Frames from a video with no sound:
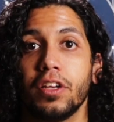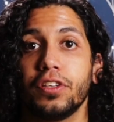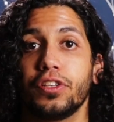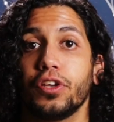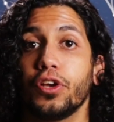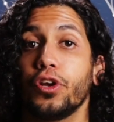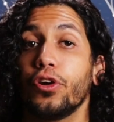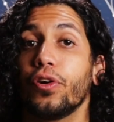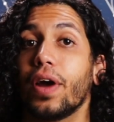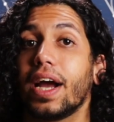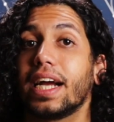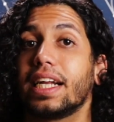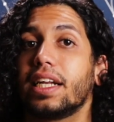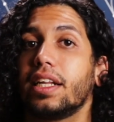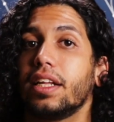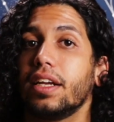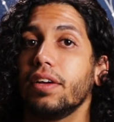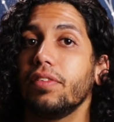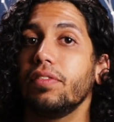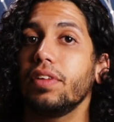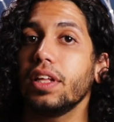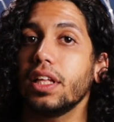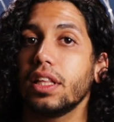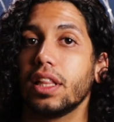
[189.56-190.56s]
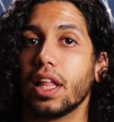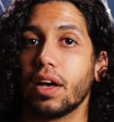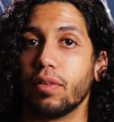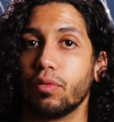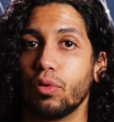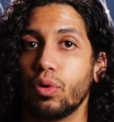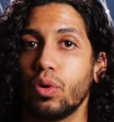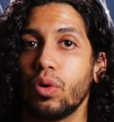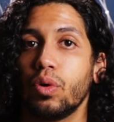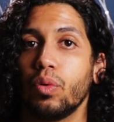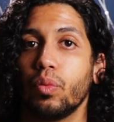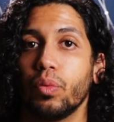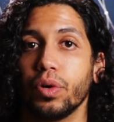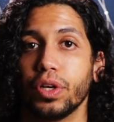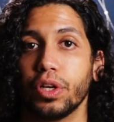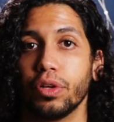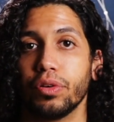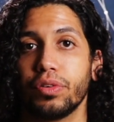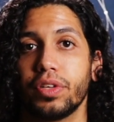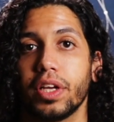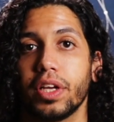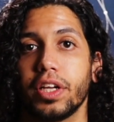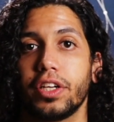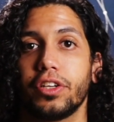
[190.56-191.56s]
So your activity level, when you
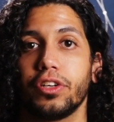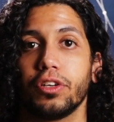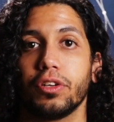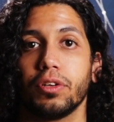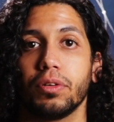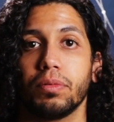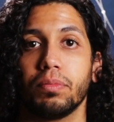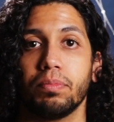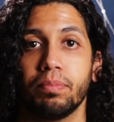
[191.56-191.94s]
set your